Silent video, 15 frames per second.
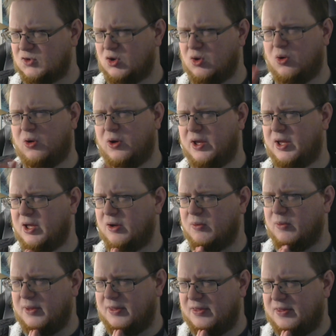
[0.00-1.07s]
toying
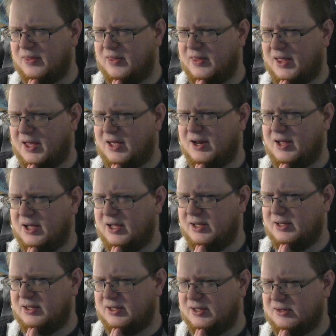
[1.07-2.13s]
with that
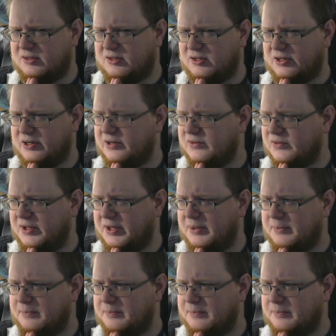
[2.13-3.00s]
idea currently.